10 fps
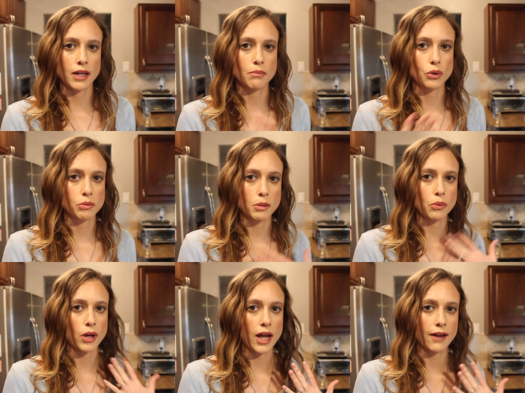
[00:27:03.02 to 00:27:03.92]
that most
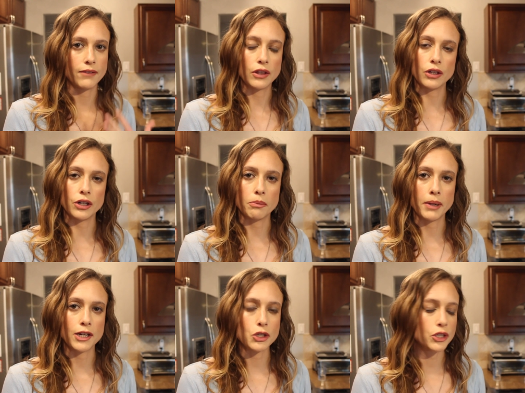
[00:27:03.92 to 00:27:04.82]
people have in their
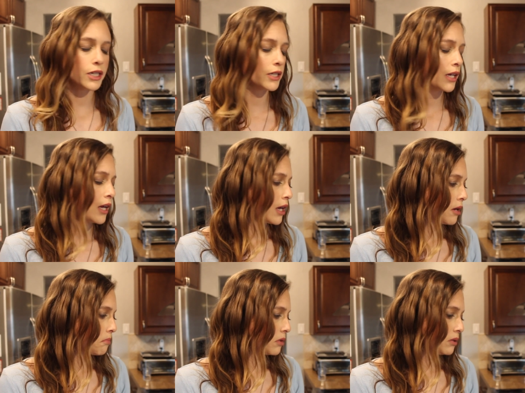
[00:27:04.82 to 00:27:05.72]
pantries.
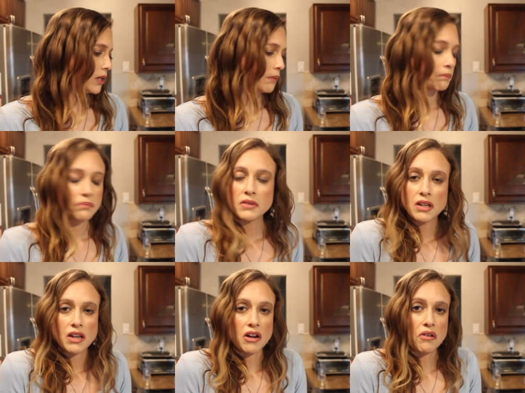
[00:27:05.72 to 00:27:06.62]
But yeah,
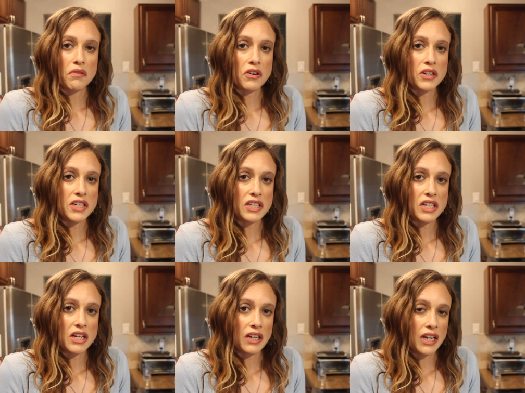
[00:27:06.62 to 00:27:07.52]
overall
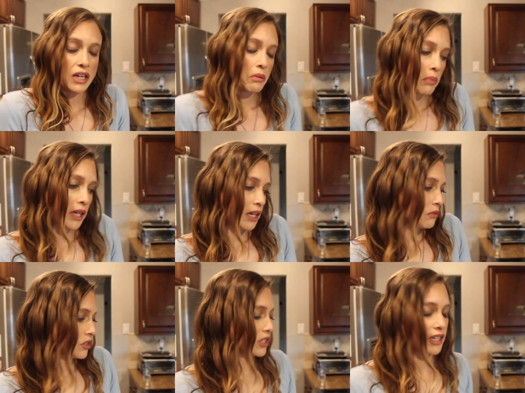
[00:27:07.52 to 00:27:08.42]
easy. I can't complain.
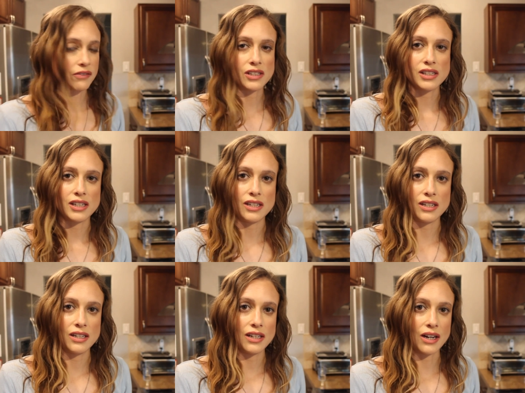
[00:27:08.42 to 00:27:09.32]
We'll just have to
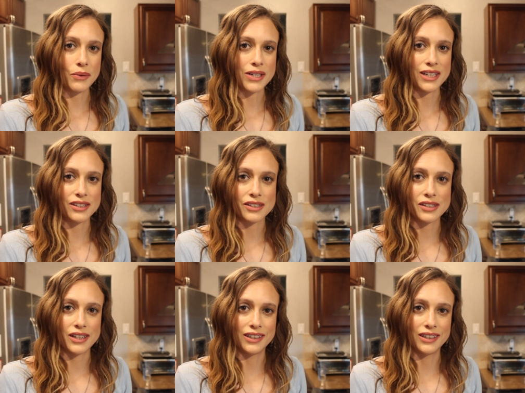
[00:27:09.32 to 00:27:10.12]
see how it tastes.